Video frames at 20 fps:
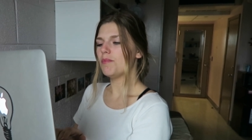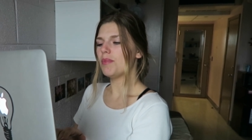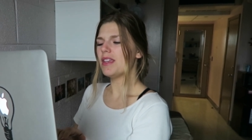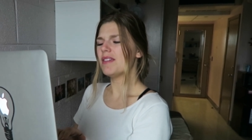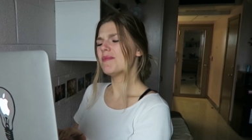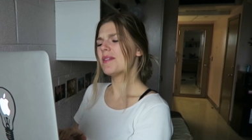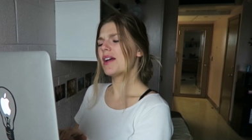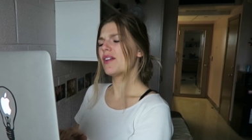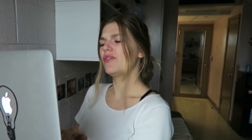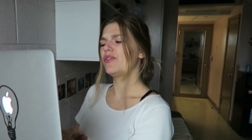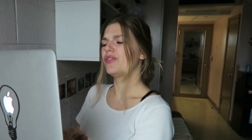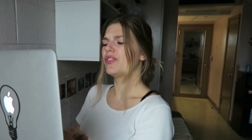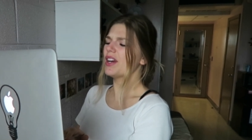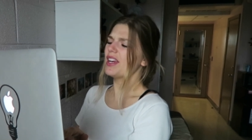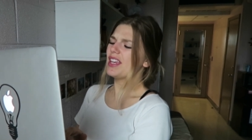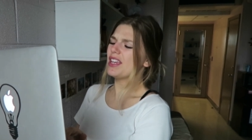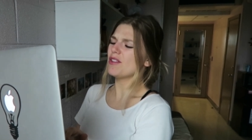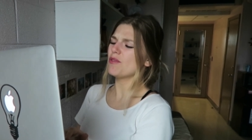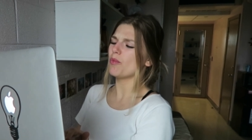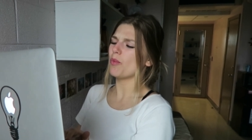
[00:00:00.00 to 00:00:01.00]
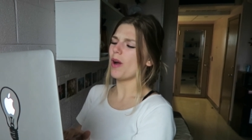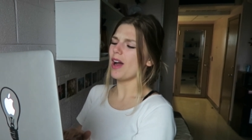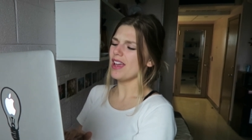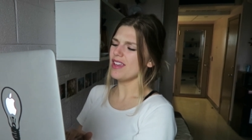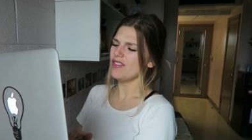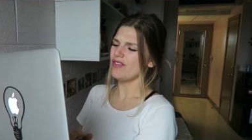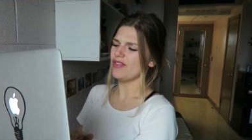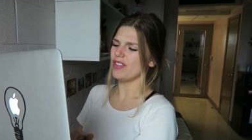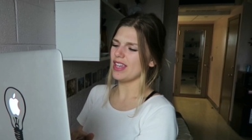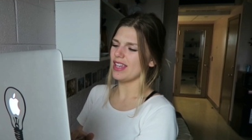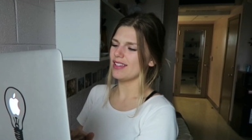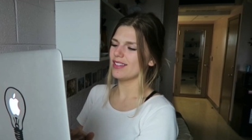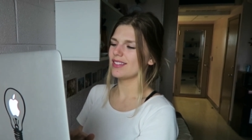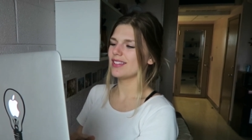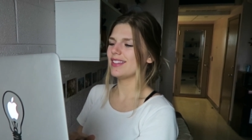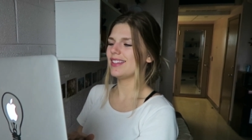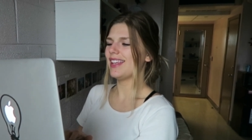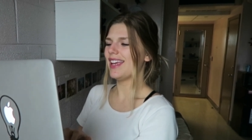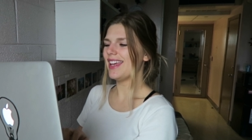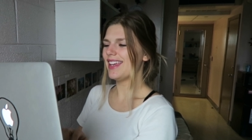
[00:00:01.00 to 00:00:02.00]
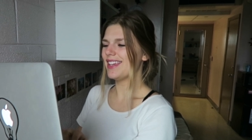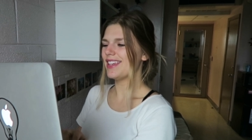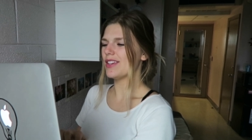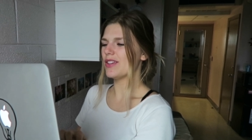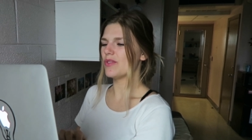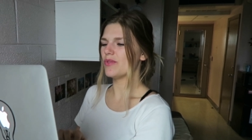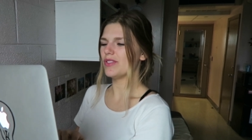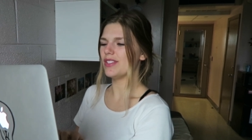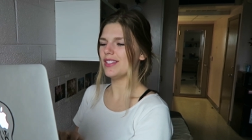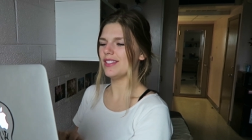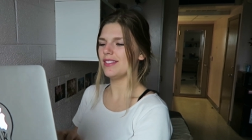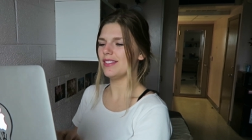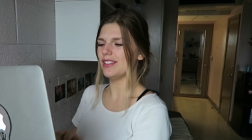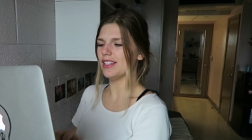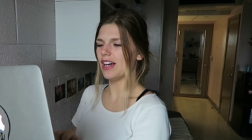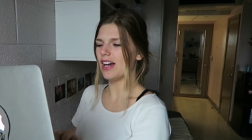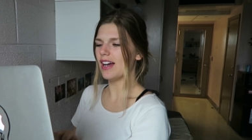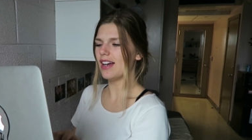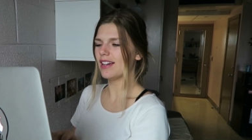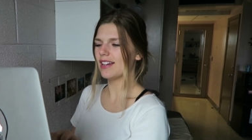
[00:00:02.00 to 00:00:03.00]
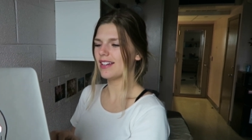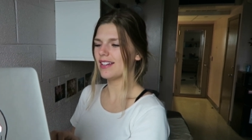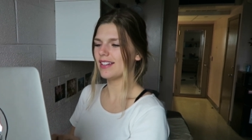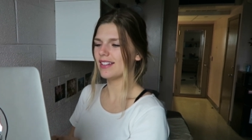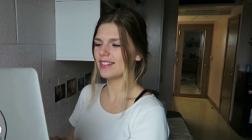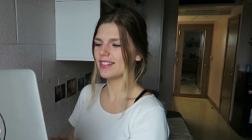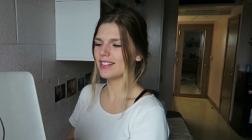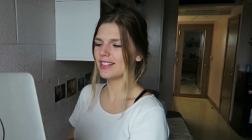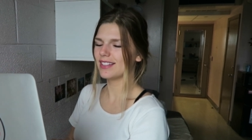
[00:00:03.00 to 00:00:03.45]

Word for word: be my frickin' wifey. Thank you, duck.